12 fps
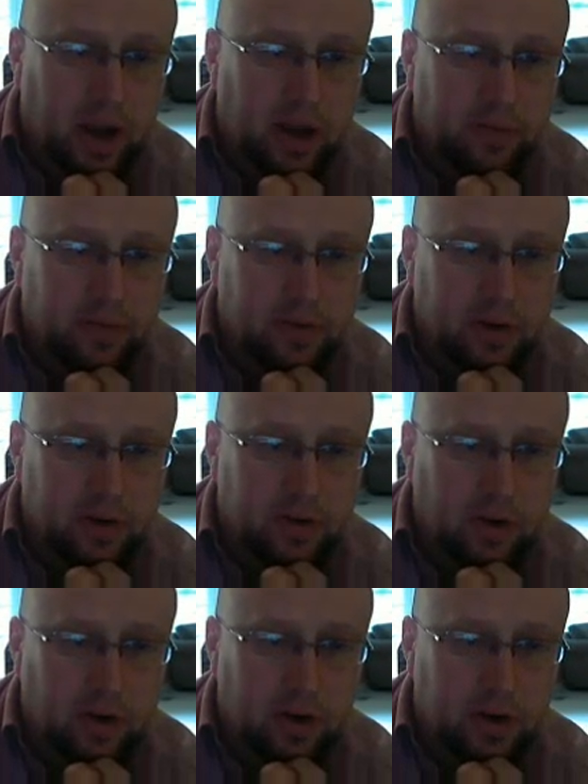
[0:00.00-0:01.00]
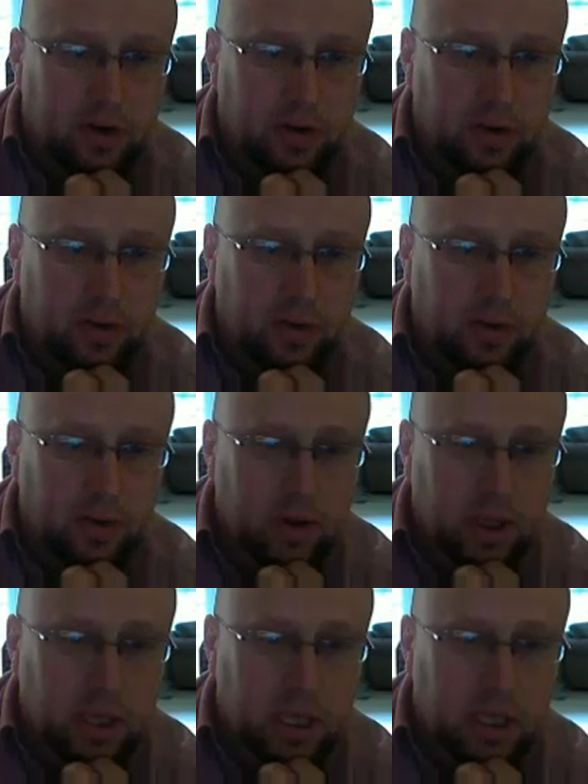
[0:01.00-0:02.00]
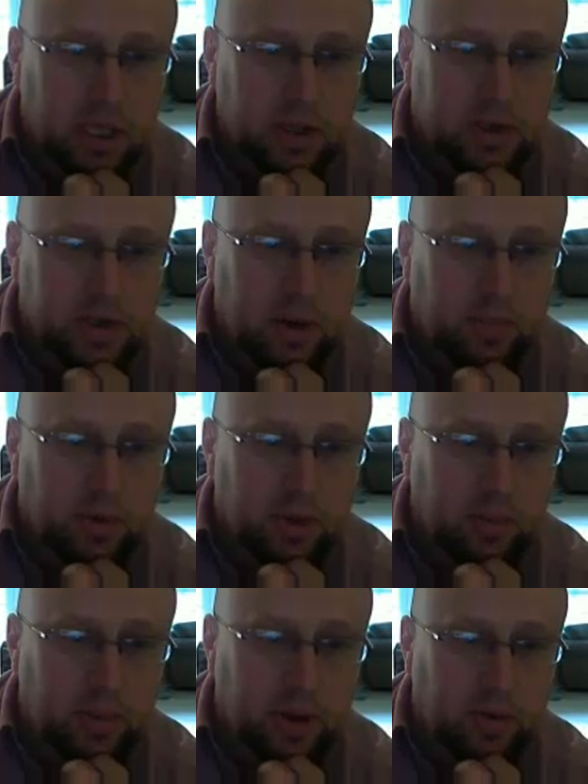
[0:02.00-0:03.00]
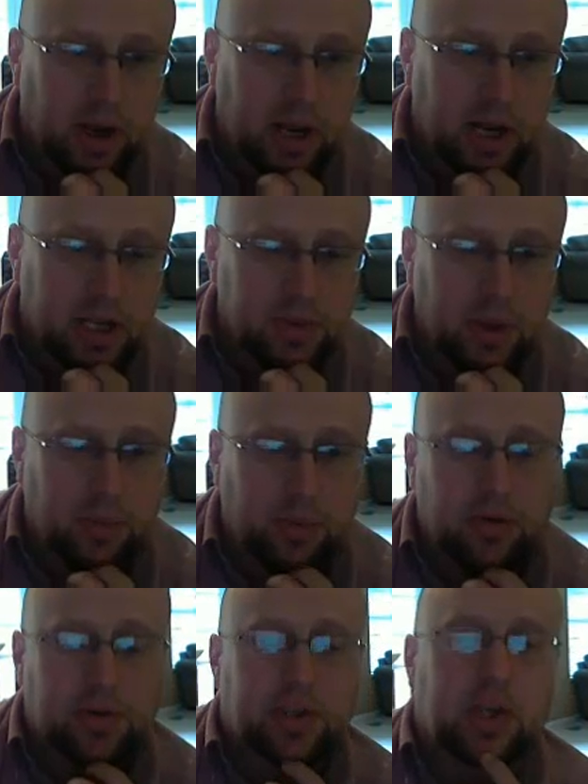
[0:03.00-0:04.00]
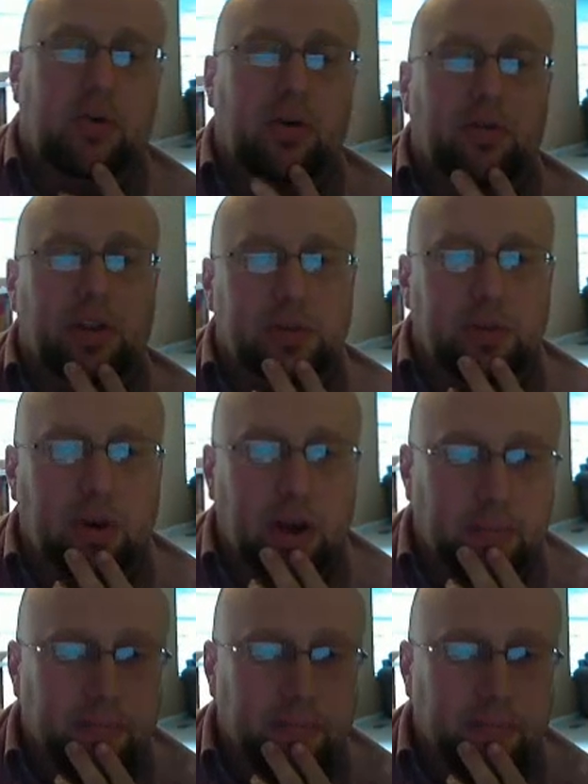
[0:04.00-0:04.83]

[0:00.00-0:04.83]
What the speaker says: And so again, you can tell that this is kind of the point where your graph is going to start to